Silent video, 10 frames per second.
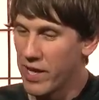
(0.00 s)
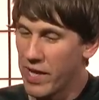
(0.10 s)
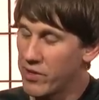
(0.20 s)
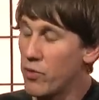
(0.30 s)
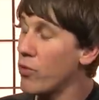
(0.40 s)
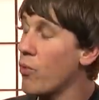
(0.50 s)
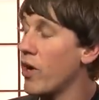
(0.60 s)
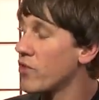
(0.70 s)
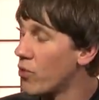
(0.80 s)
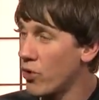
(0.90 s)
and you would
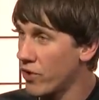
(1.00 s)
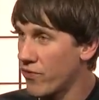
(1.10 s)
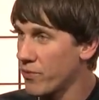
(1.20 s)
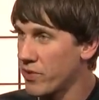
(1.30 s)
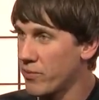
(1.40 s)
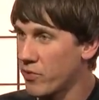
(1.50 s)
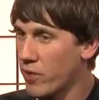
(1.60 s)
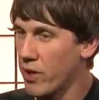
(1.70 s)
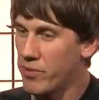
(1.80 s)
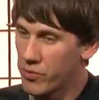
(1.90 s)
want to order from Seamless
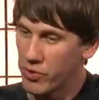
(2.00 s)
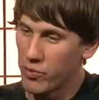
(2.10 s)
Web, you,